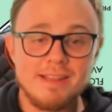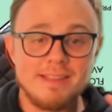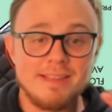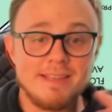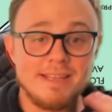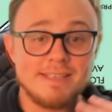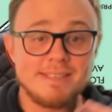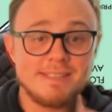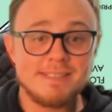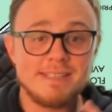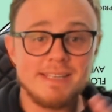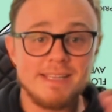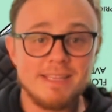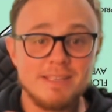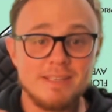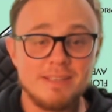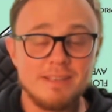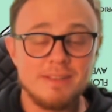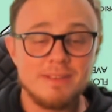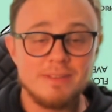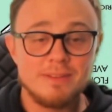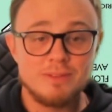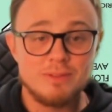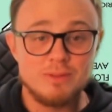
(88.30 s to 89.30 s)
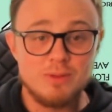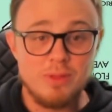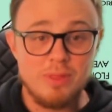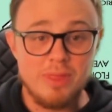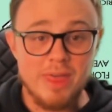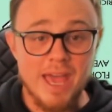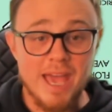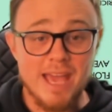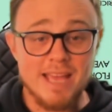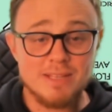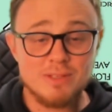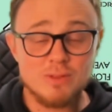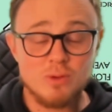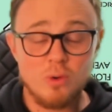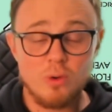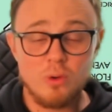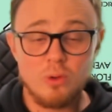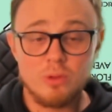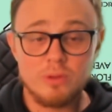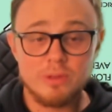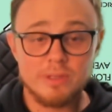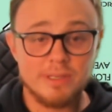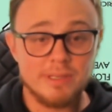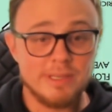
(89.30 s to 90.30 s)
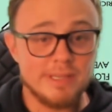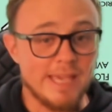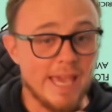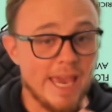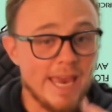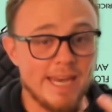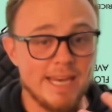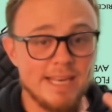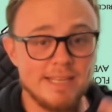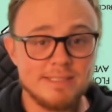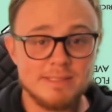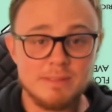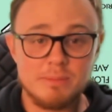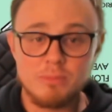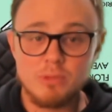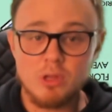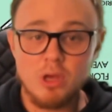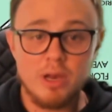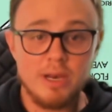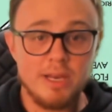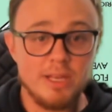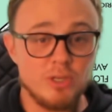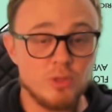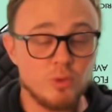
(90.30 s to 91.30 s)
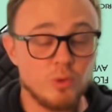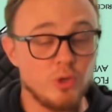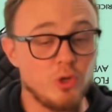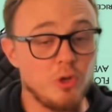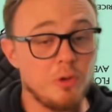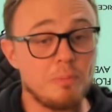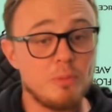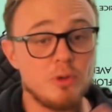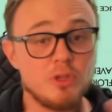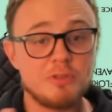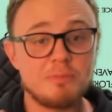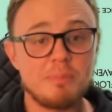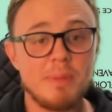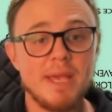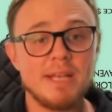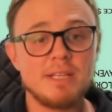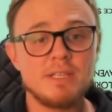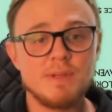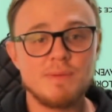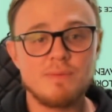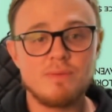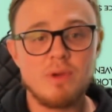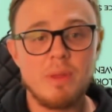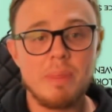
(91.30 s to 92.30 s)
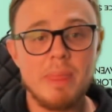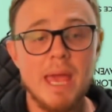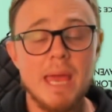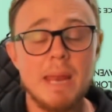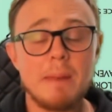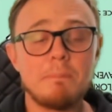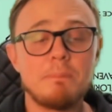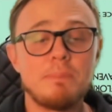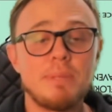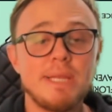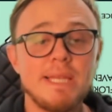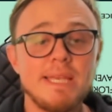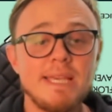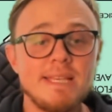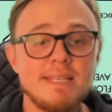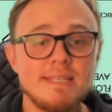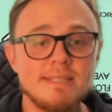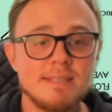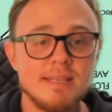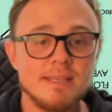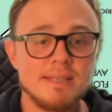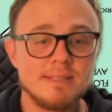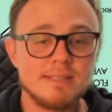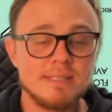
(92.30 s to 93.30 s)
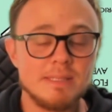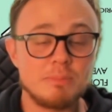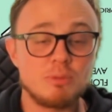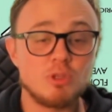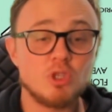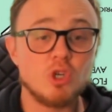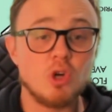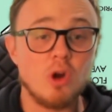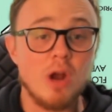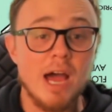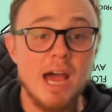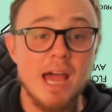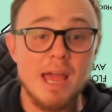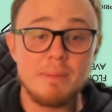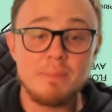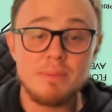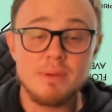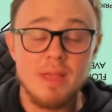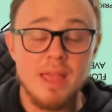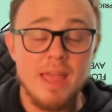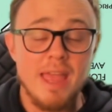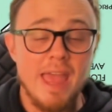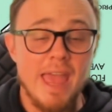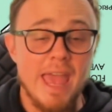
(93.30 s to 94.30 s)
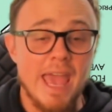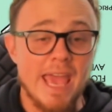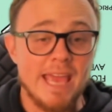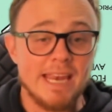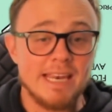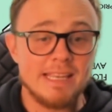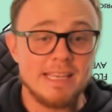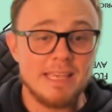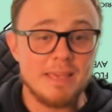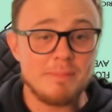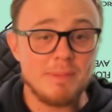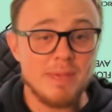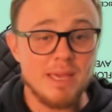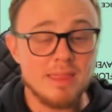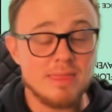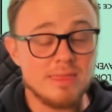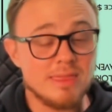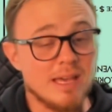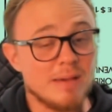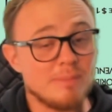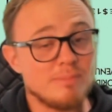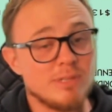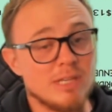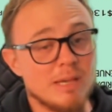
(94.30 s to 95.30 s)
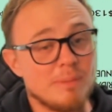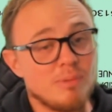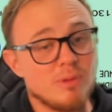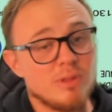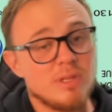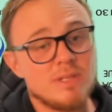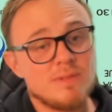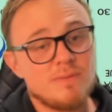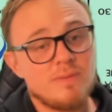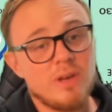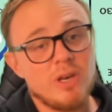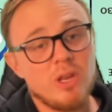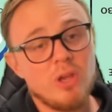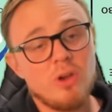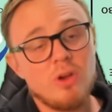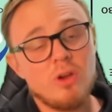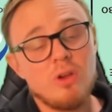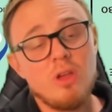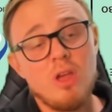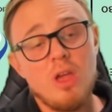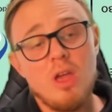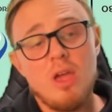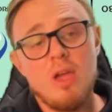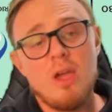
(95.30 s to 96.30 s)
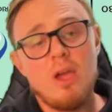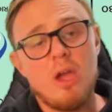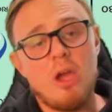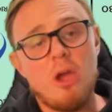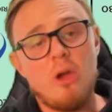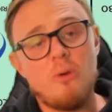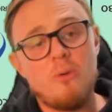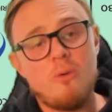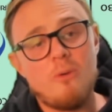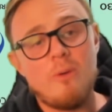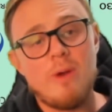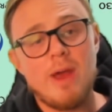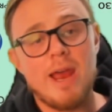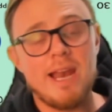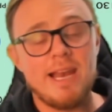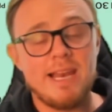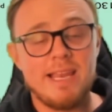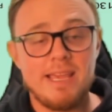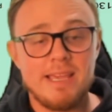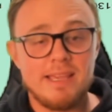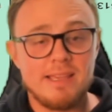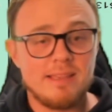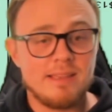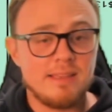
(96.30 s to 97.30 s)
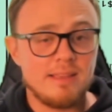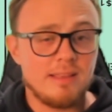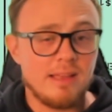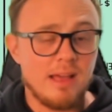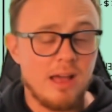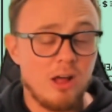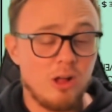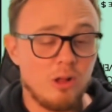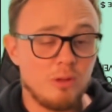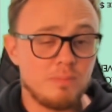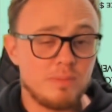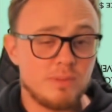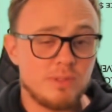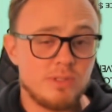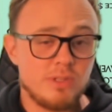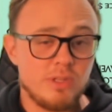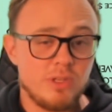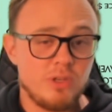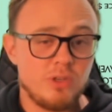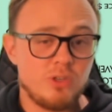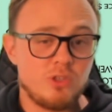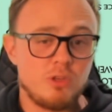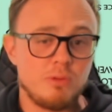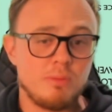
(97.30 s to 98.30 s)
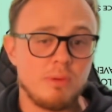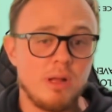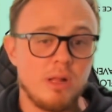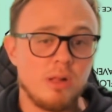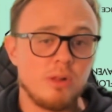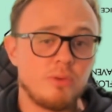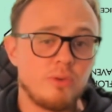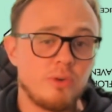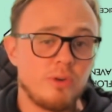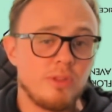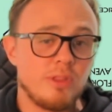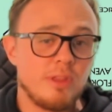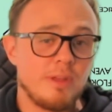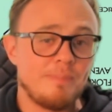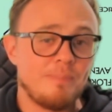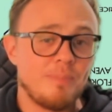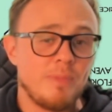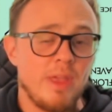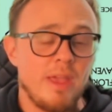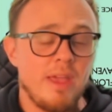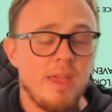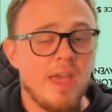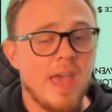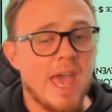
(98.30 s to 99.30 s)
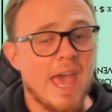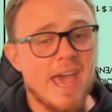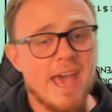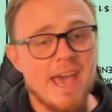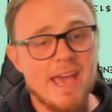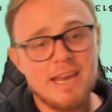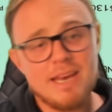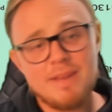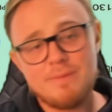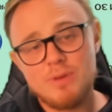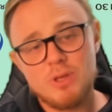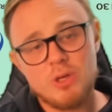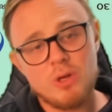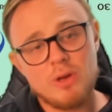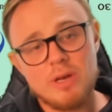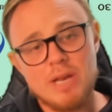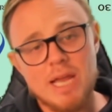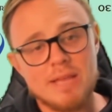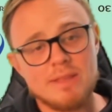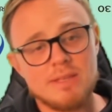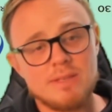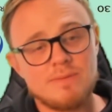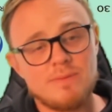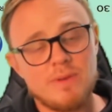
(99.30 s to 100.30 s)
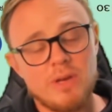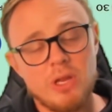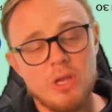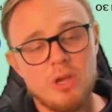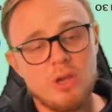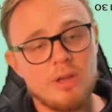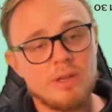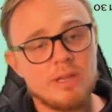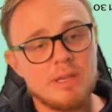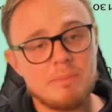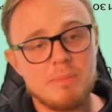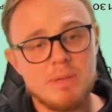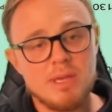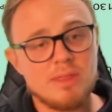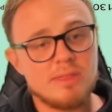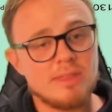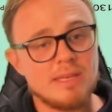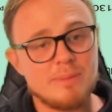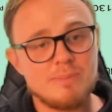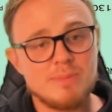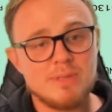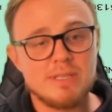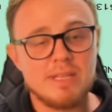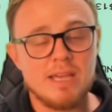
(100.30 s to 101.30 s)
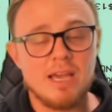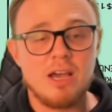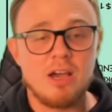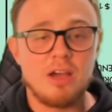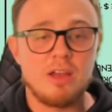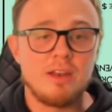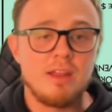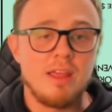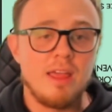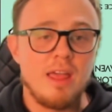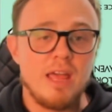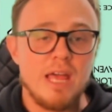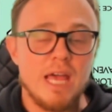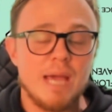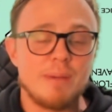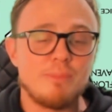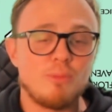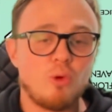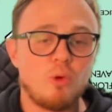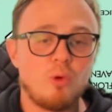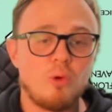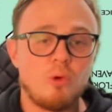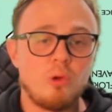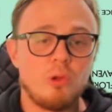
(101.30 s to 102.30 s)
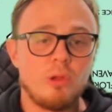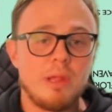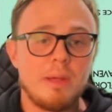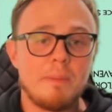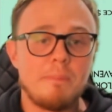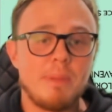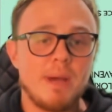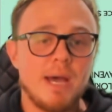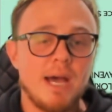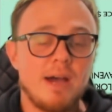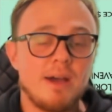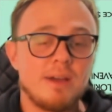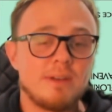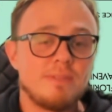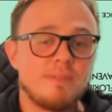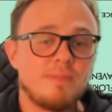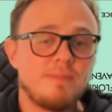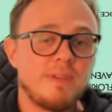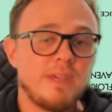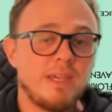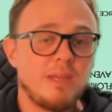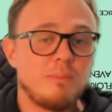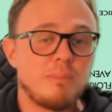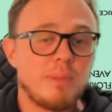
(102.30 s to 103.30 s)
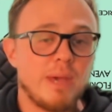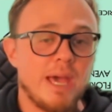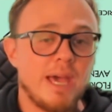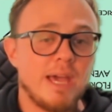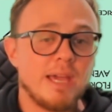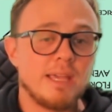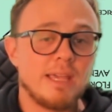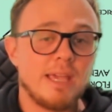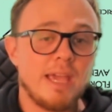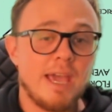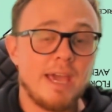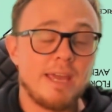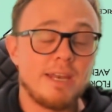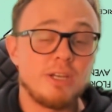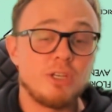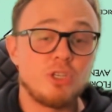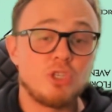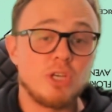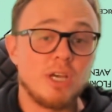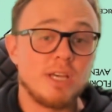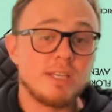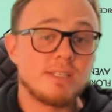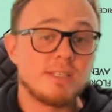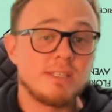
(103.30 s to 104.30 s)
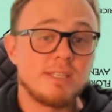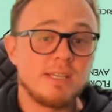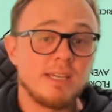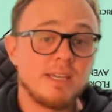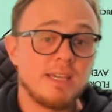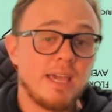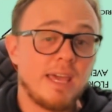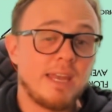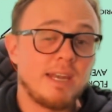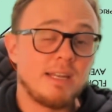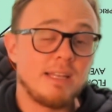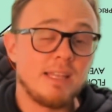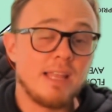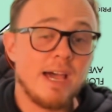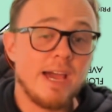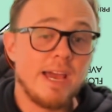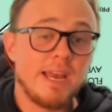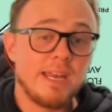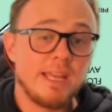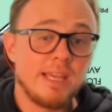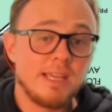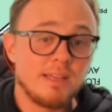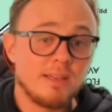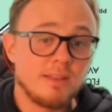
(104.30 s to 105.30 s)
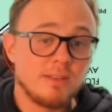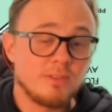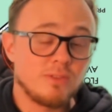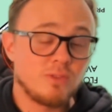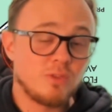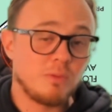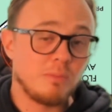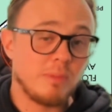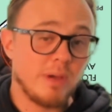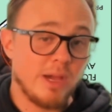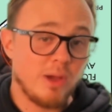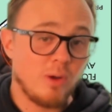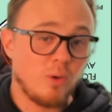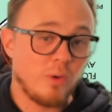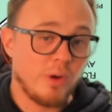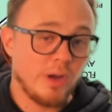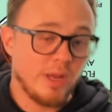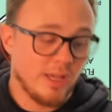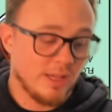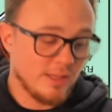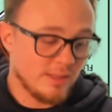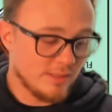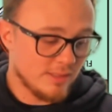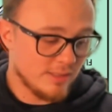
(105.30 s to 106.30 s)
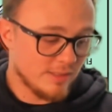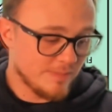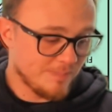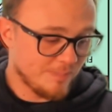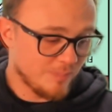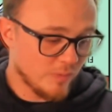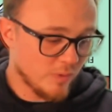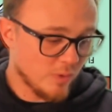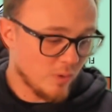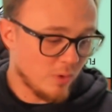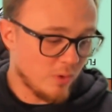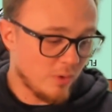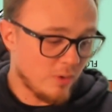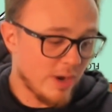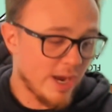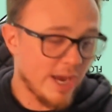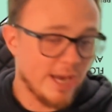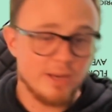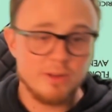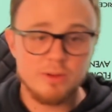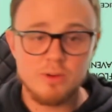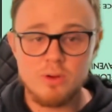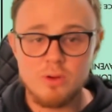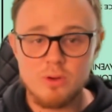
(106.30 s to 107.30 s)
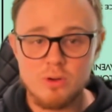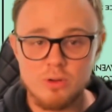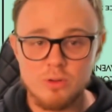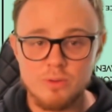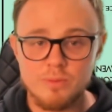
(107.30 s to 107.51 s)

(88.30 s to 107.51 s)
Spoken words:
listening to that or gaining some knowledge or new perspective on that, please subscribe and give me a thumbs up on this video. It really helps the YouTube algorithm. And if you don't like this video, give me a thumbs down. I'm all about feedback and adjusting and aligning to my audience. All right, cool.